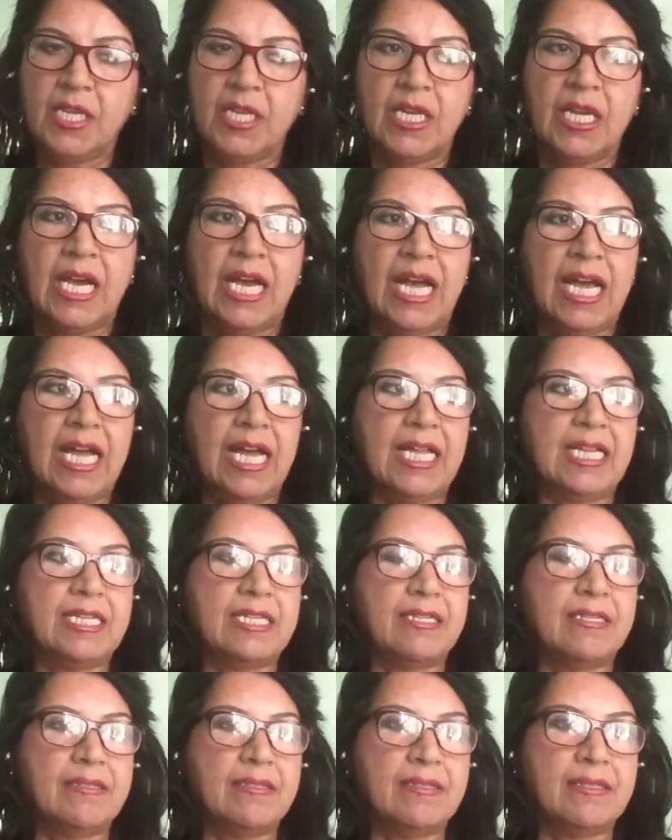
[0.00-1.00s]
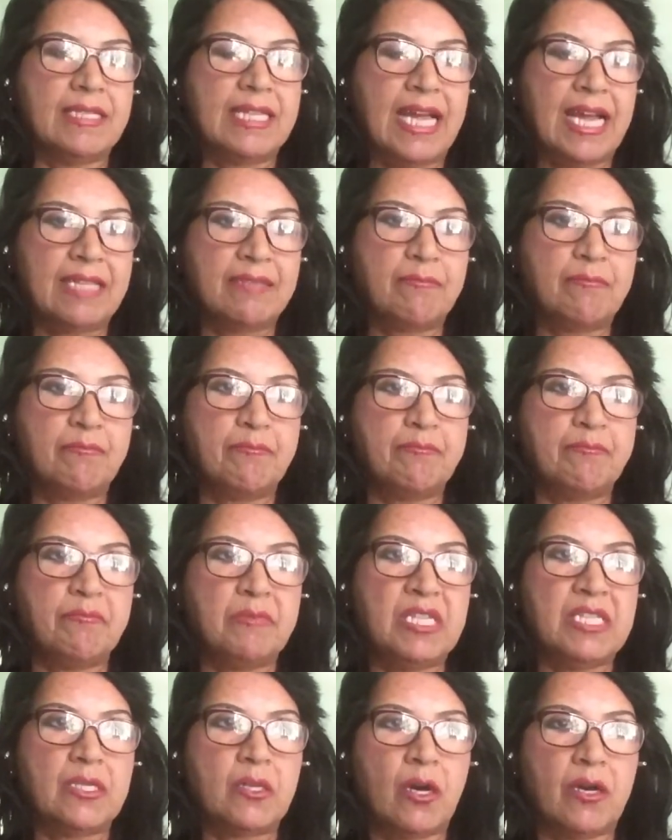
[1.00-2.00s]
And that
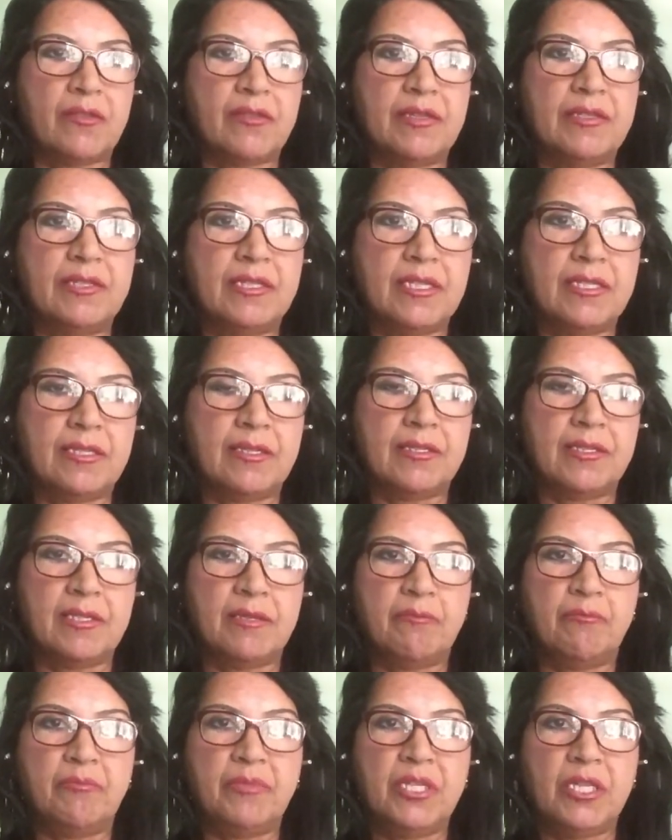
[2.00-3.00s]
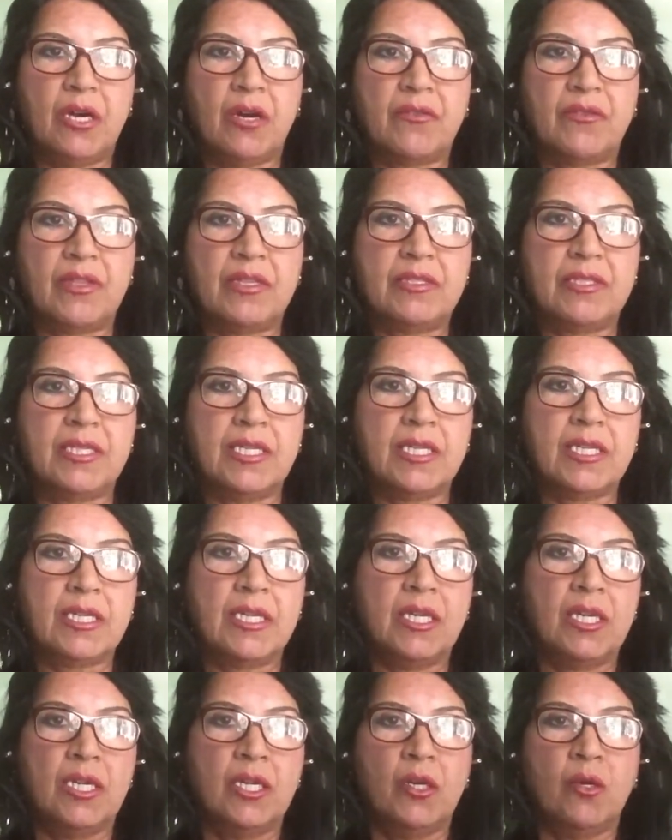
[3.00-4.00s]
means authenticity. Be authentic.
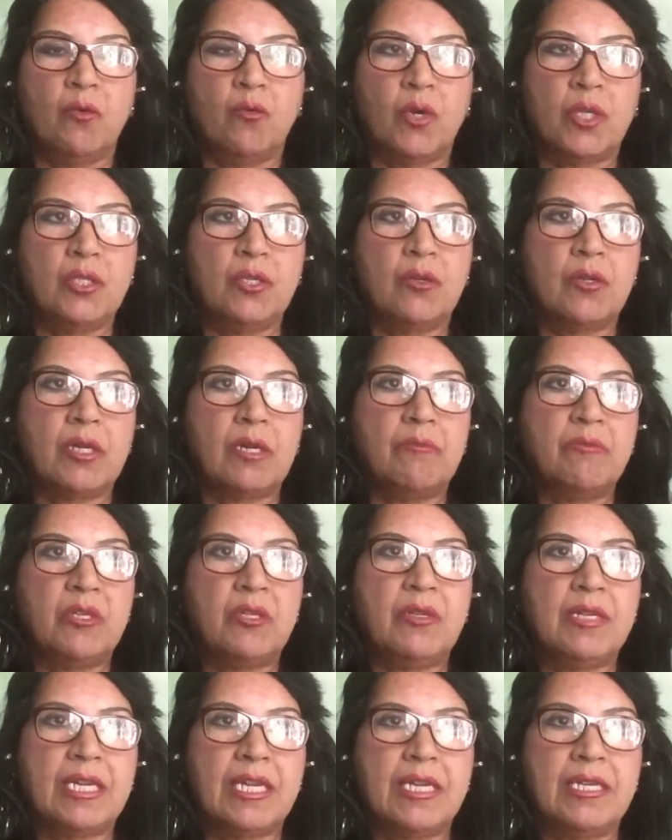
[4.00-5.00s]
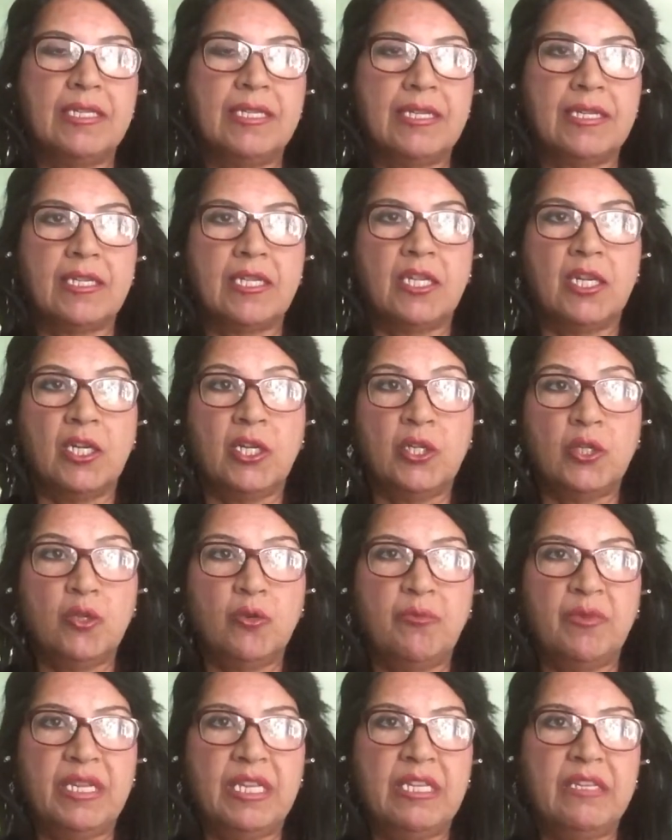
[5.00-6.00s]
What you're communicating, you
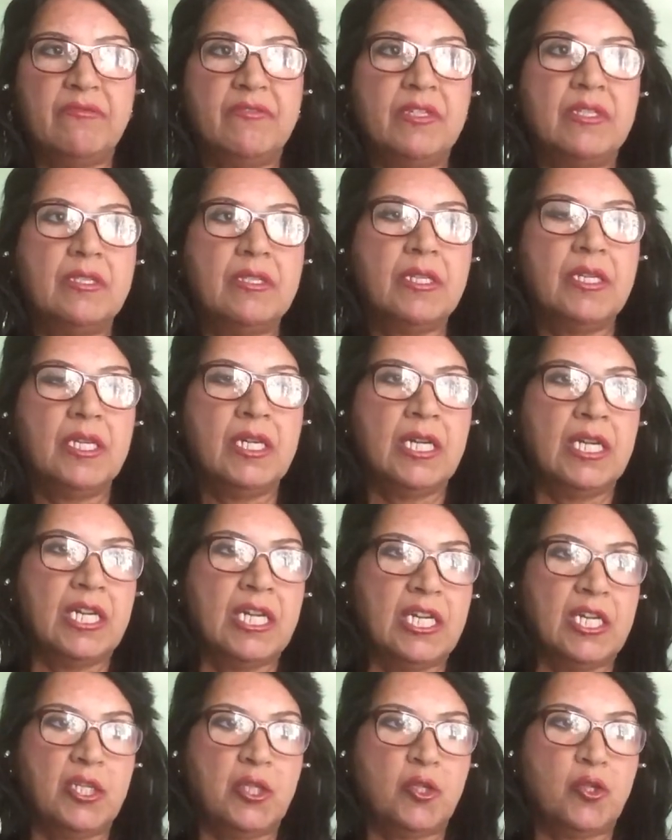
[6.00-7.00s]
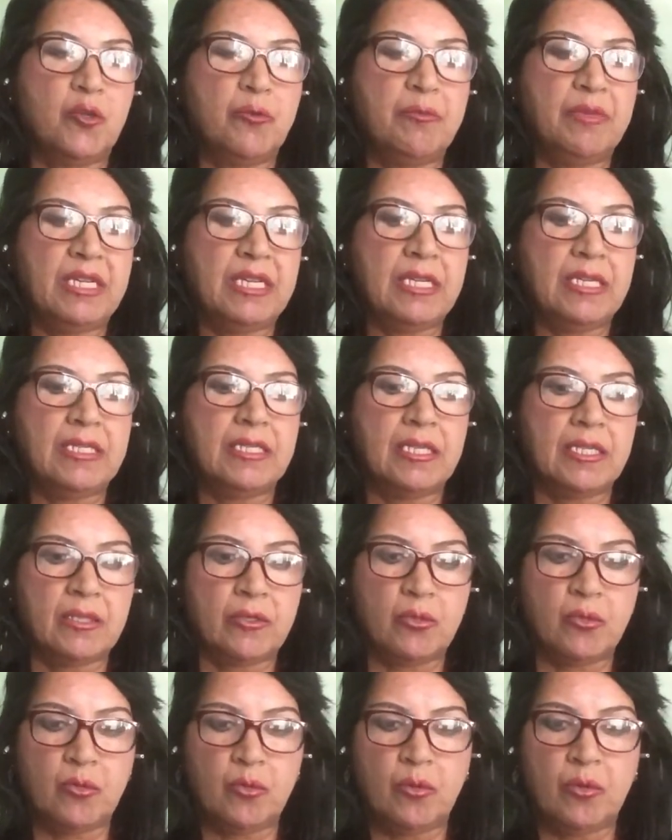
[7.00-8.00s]
believe in. It should be easy
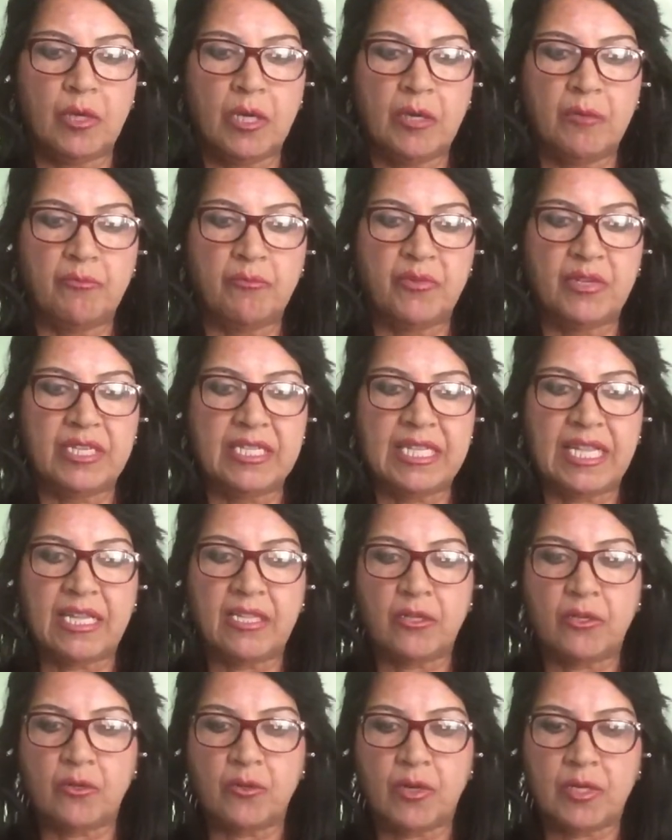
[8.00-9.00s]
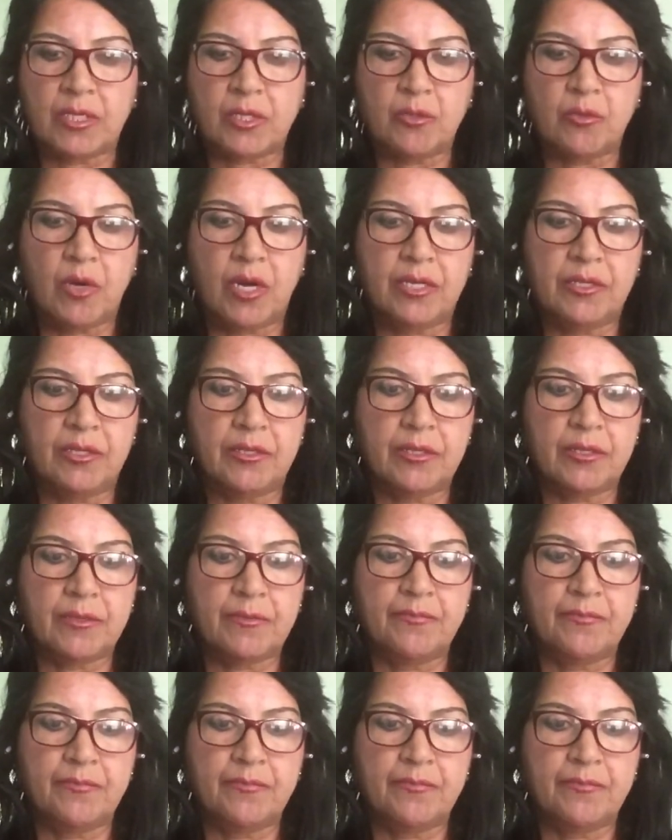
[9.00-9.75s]
to bring that across to others.